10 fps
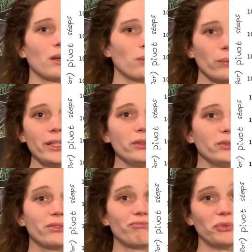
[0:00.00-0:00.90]
We
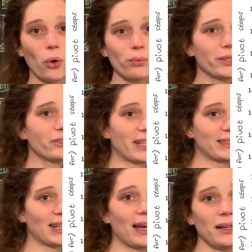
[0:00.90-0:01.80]
used no real
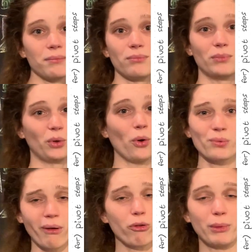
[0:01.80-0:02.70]
data, no
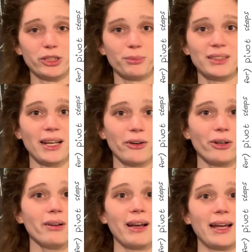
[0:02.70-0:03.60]
real measurement
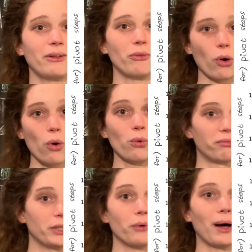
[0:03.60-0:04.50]
error, and no
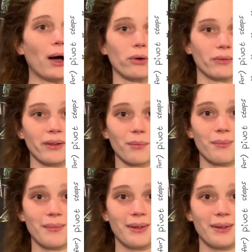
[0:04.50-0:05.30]
real algorithm.